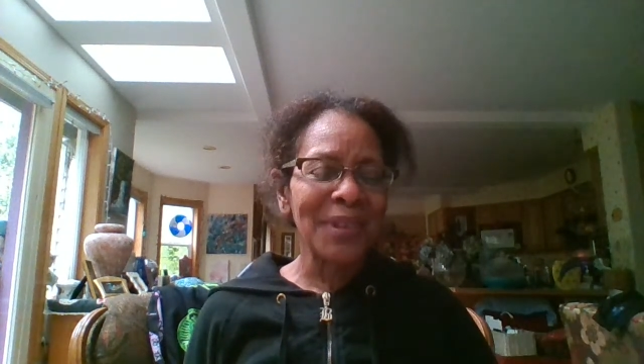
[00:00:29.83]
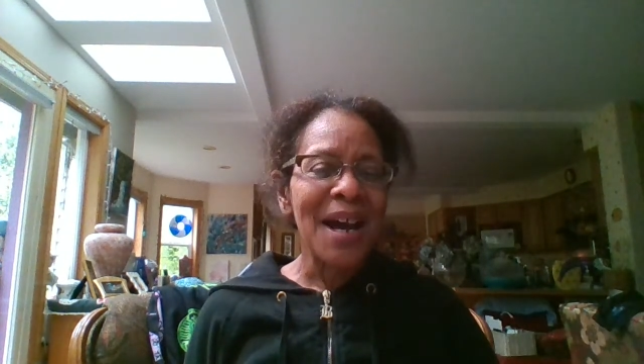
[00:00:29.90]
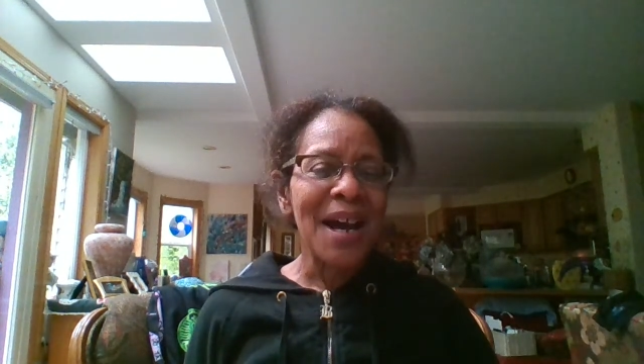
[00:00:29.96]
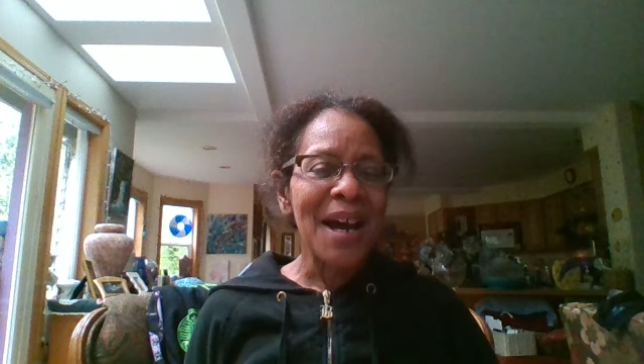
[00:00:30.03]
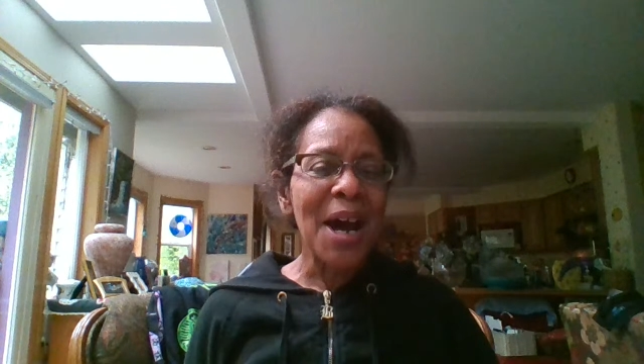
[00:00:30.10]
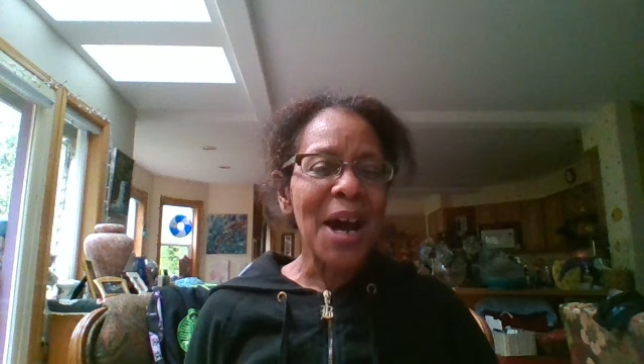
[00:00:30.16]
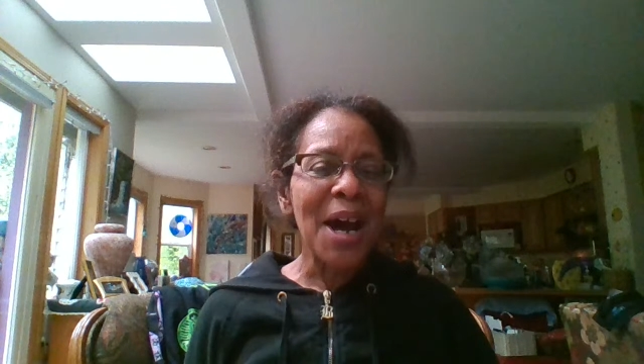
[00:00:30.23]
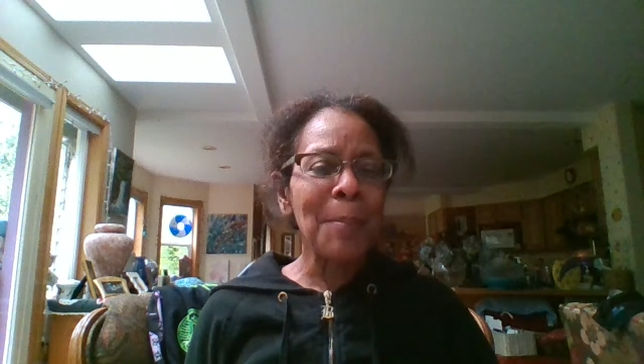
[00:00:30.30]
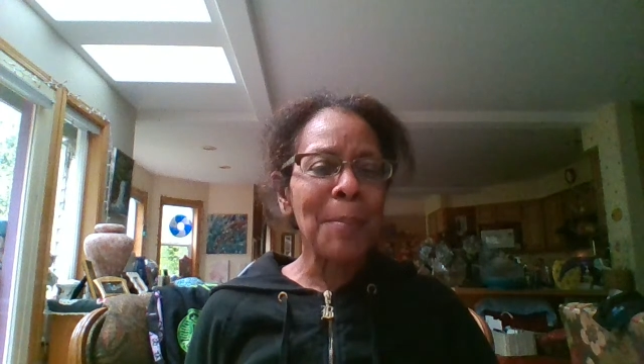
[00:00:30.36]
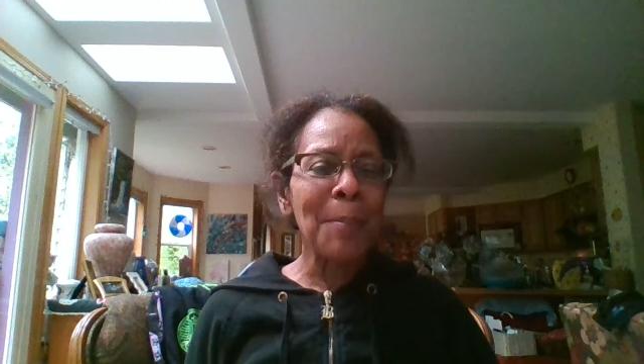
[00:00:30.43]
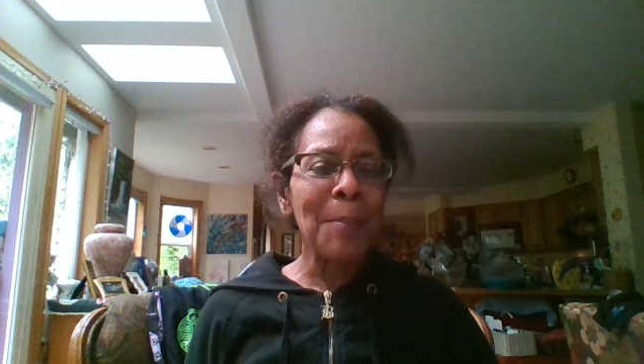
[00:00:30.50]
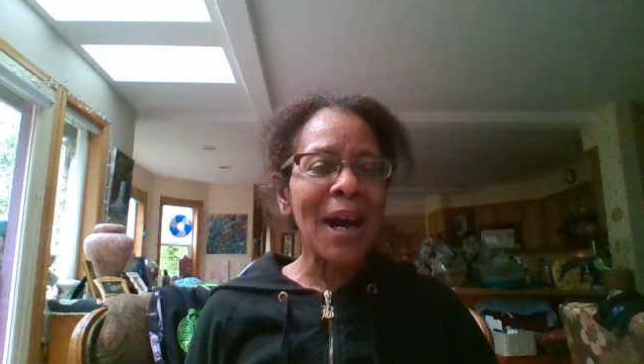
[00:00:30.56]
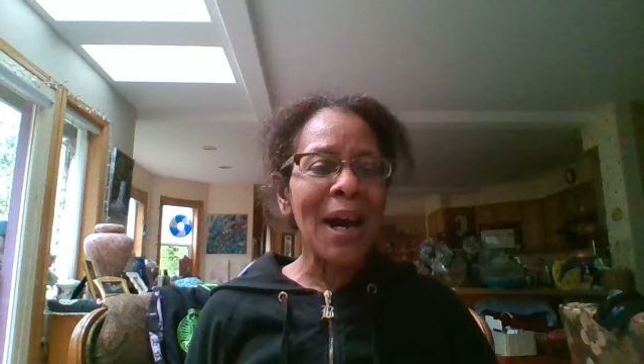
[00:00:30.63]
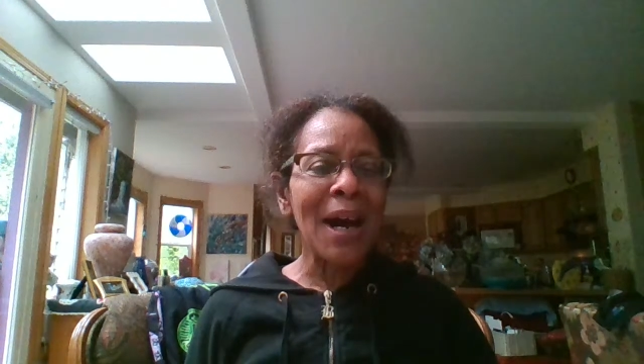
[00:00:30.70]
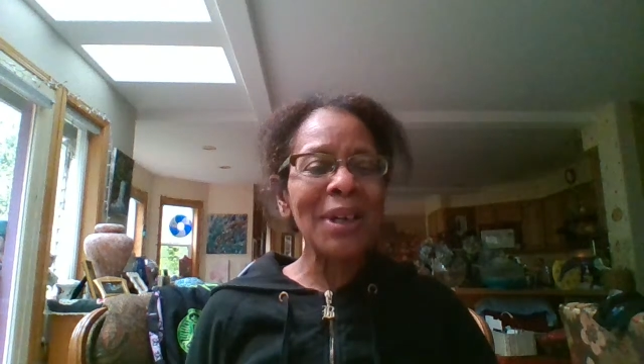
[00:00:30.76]

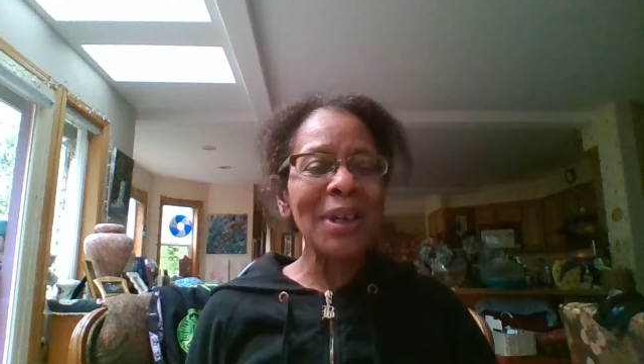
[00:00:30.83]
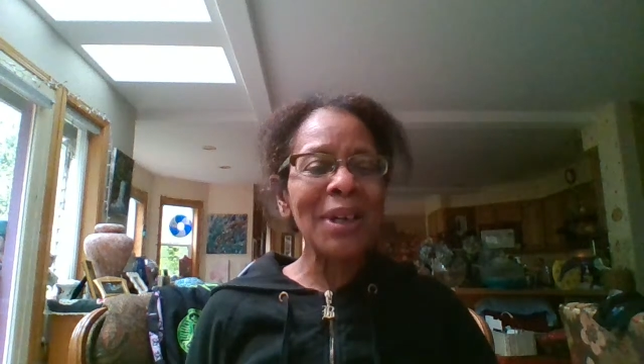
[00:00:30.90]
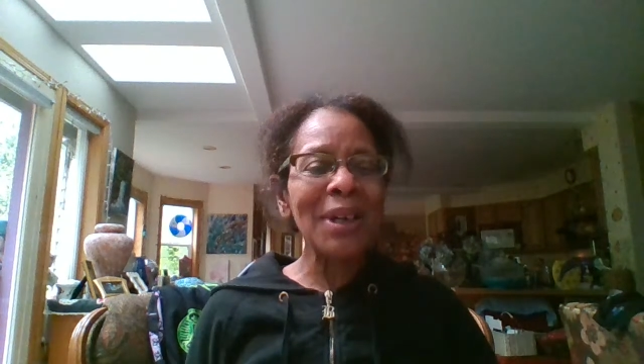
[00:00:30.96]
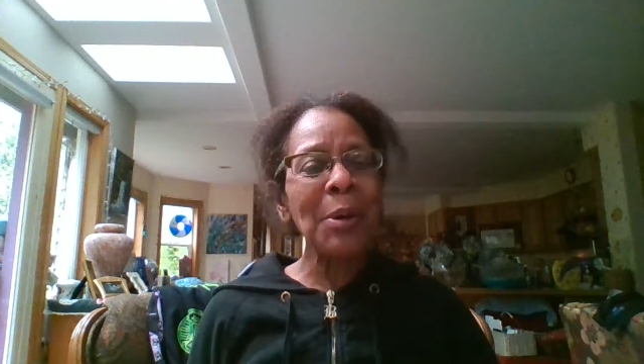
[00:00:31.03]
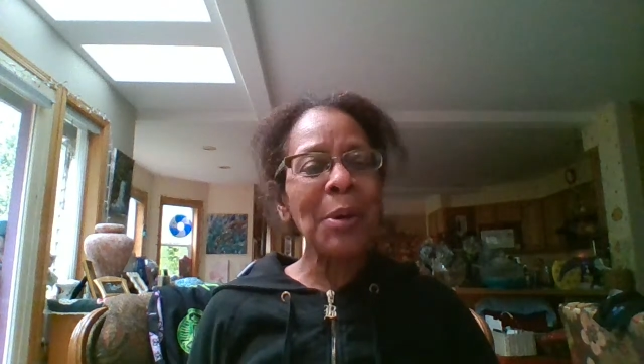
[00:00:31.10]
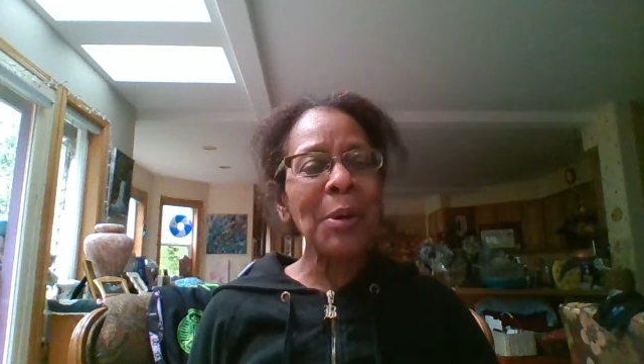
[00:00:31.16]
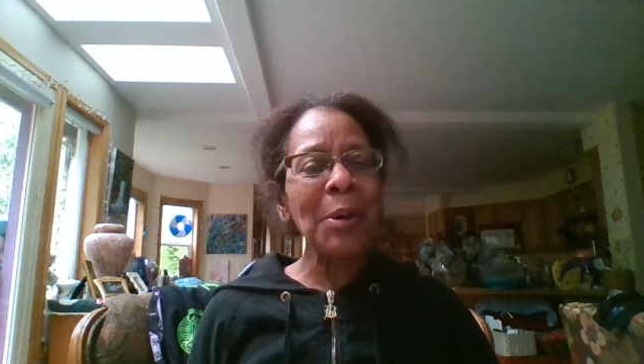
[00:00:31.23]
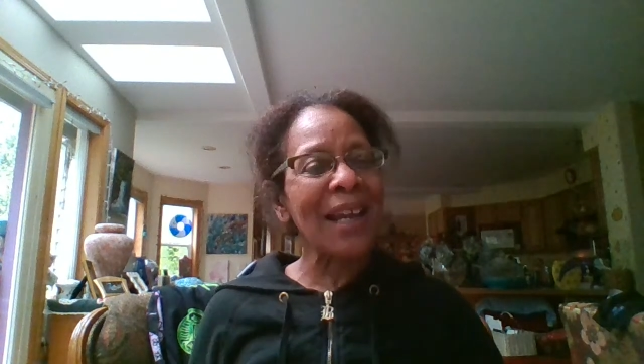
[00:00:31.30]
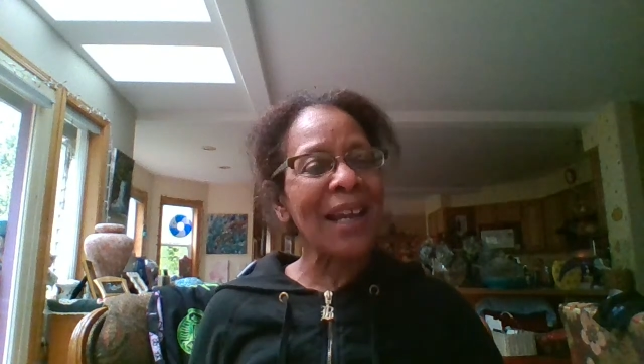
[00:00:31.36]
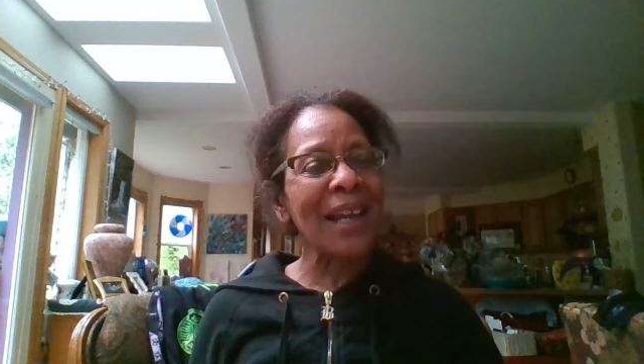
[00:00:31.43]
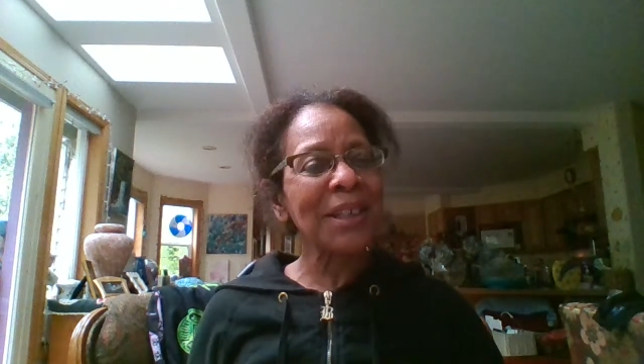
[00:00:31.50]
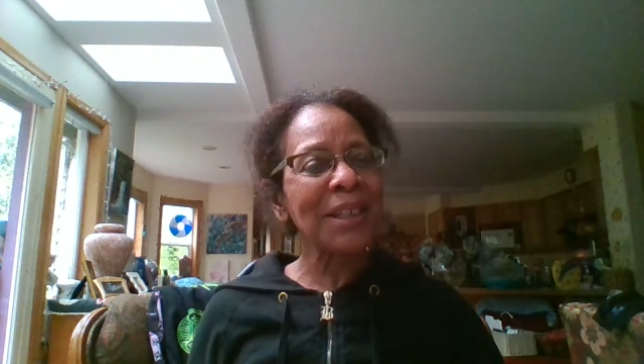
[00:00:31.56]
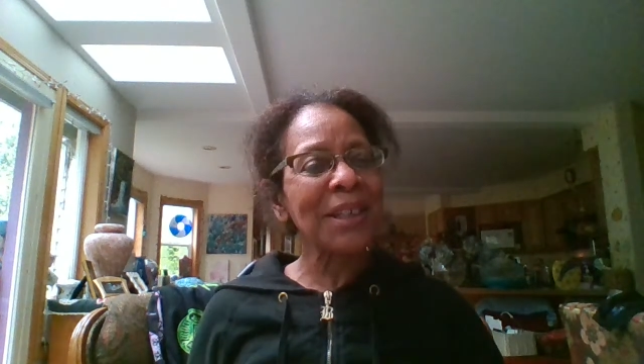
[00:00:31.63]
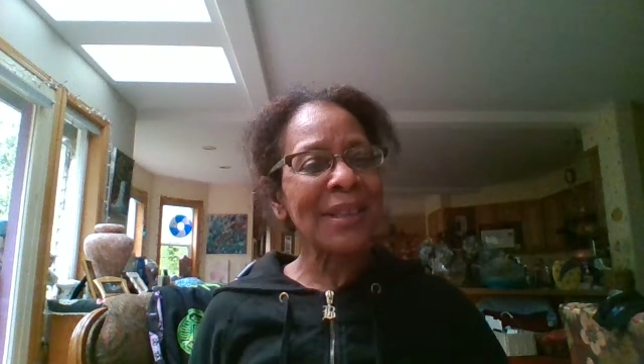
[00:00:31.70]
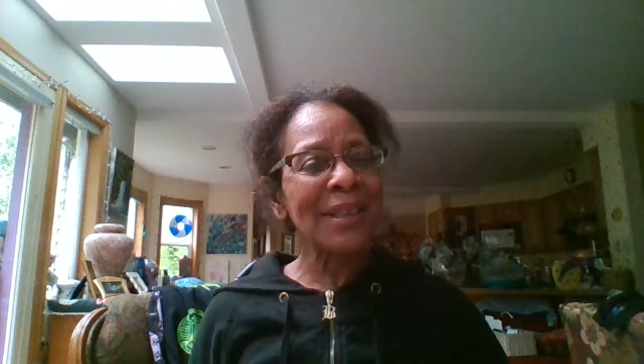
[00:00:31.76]
What I always had liked about